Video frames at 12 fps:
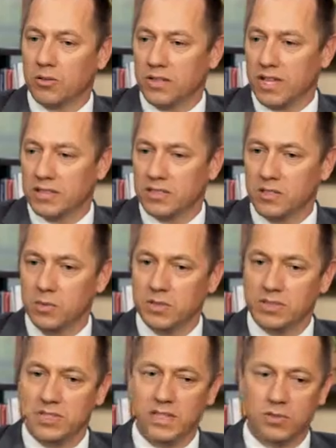context, you
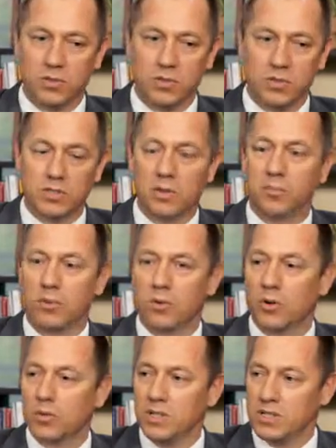will see that universities are
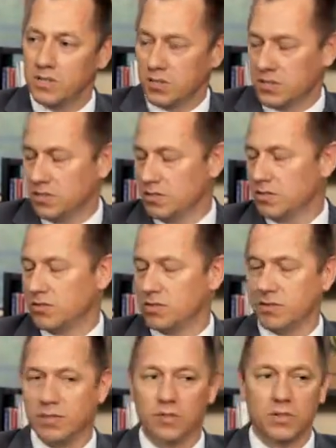more
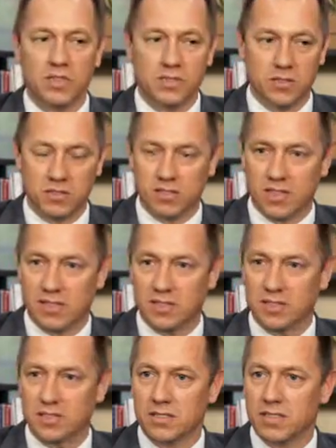research-driven, research
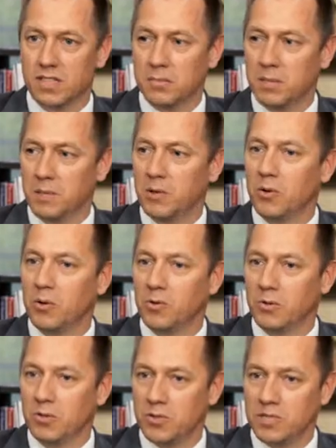centers. People go
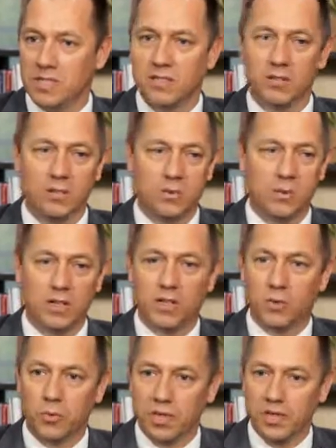to university to
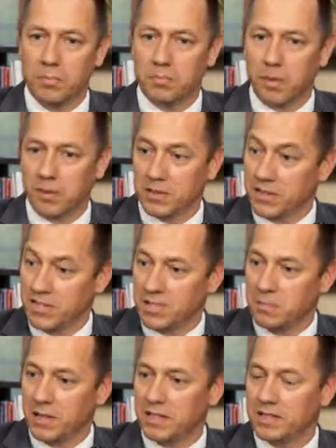really
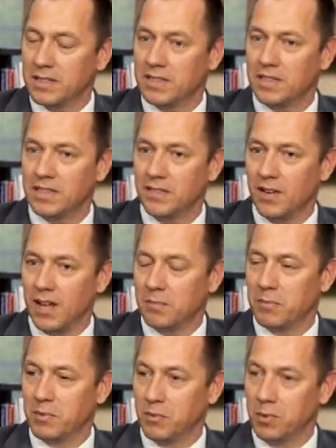participate in the
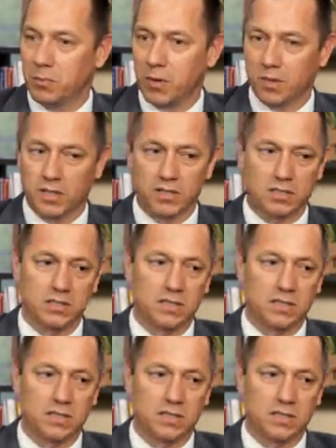development of new products.